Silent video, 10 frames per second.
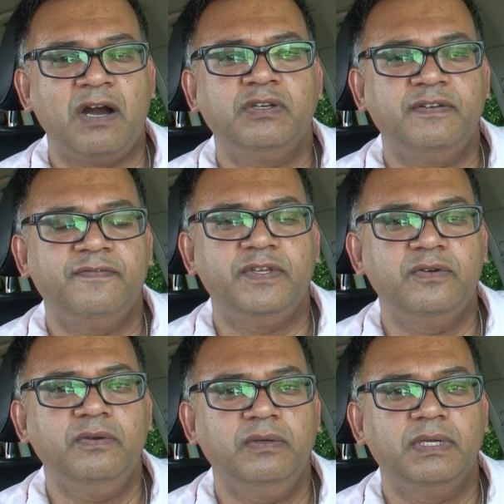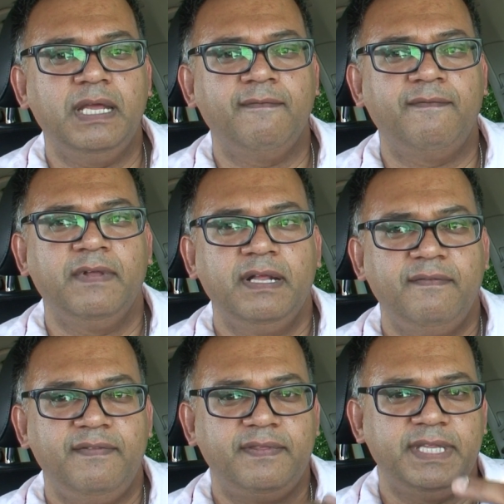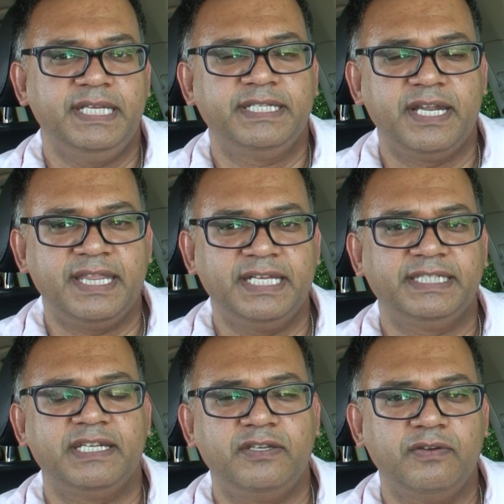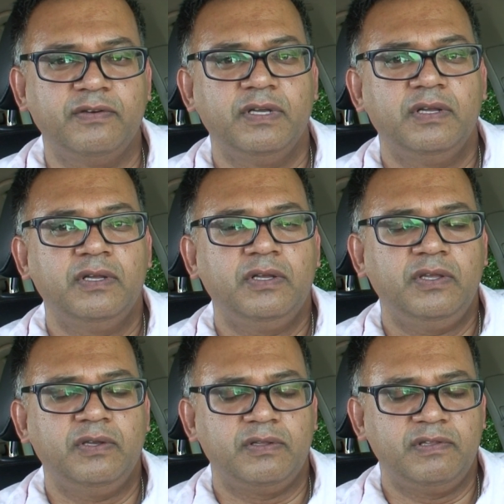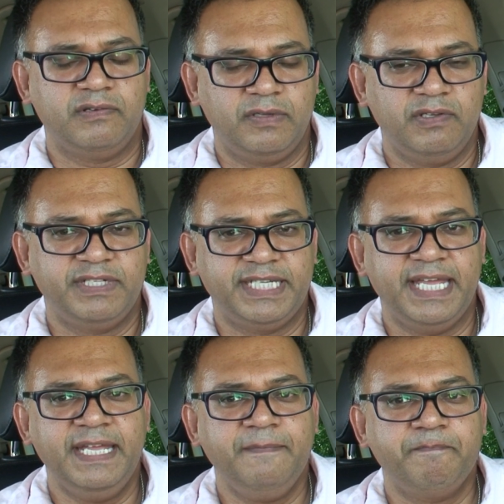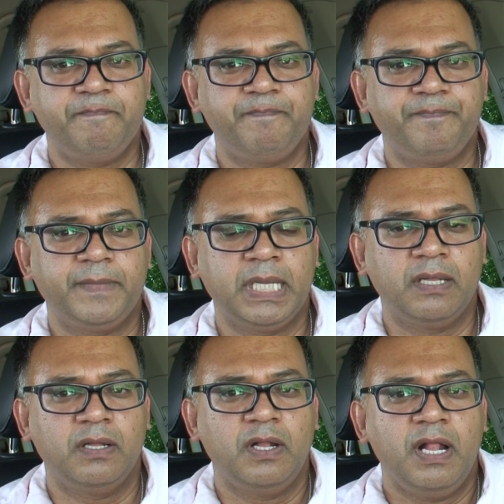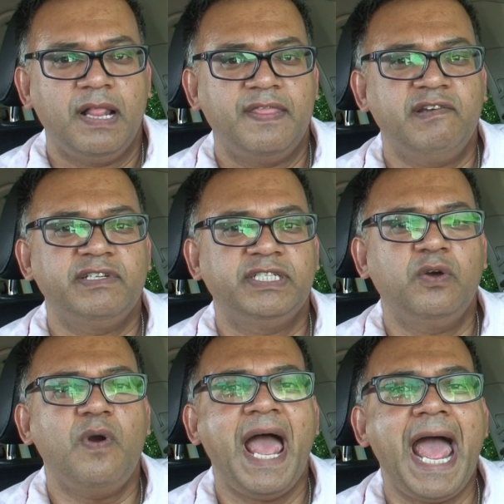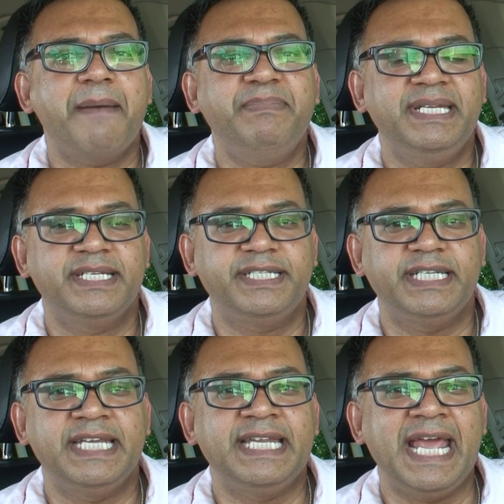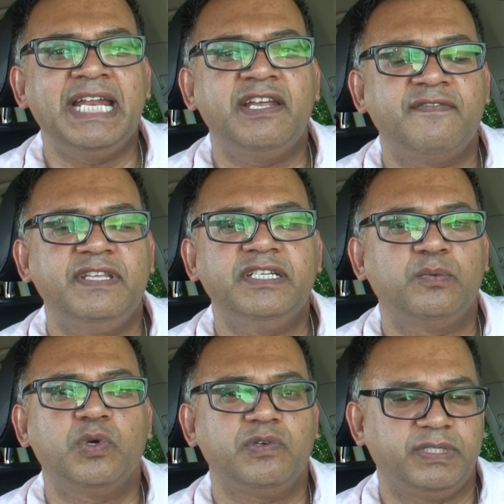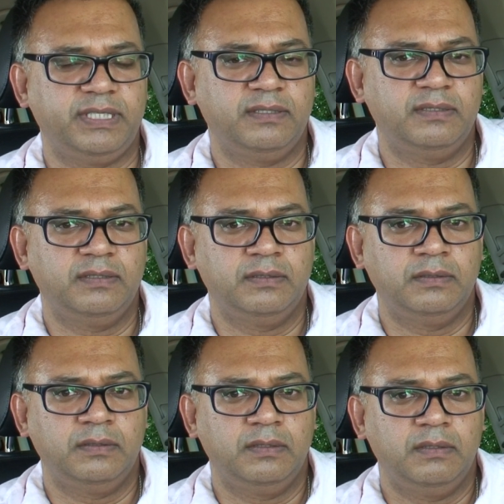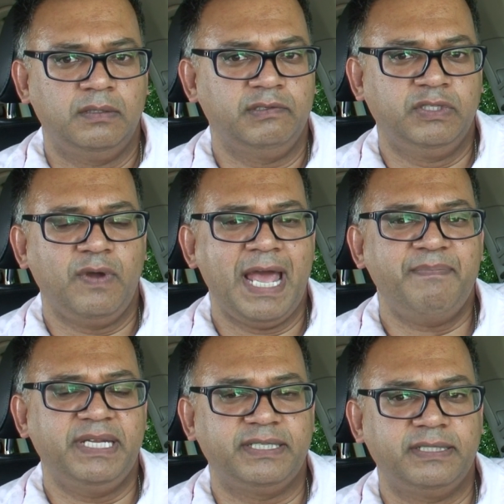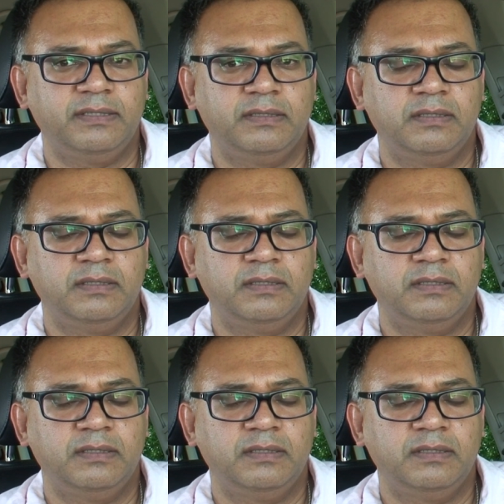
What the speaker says: out of you, if these are the things that you're saying, there is no happiness in any of these words. There's no happiness.